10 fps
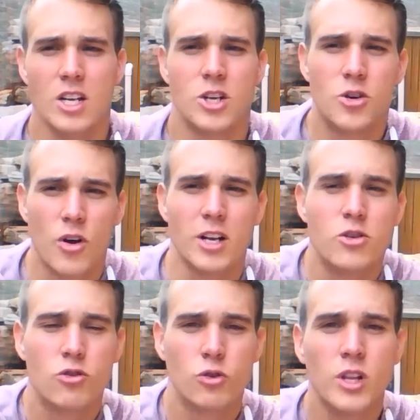To create a
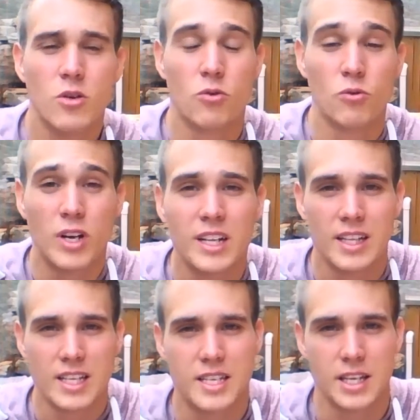truly
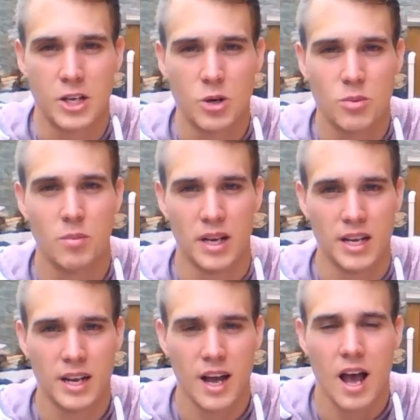realistic human
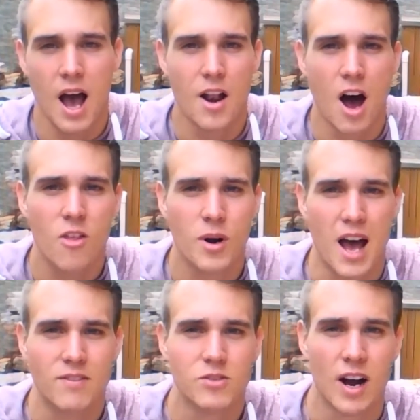being, an author would
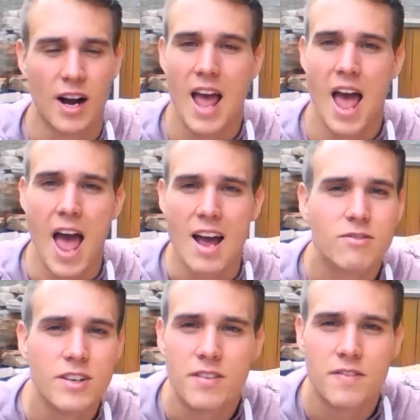have to write
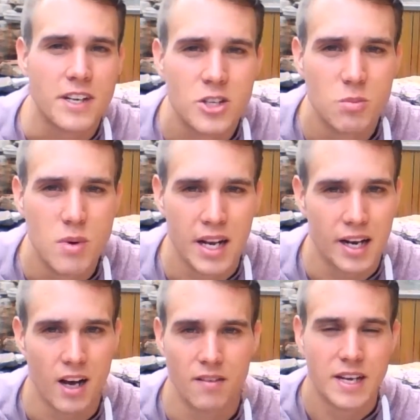every fictional minute
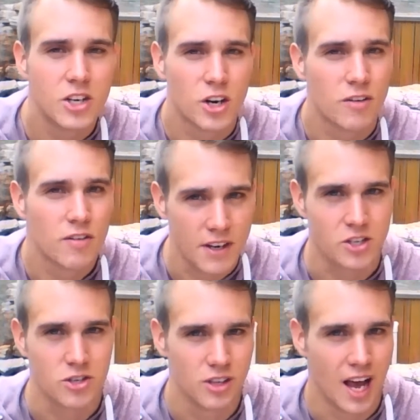of his or her
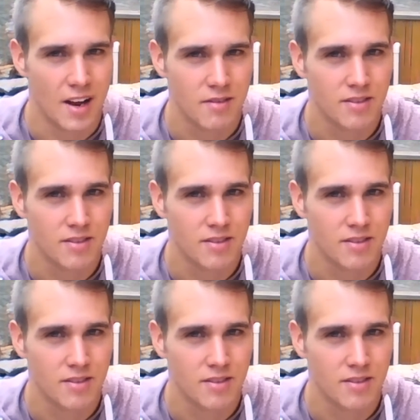fictional life,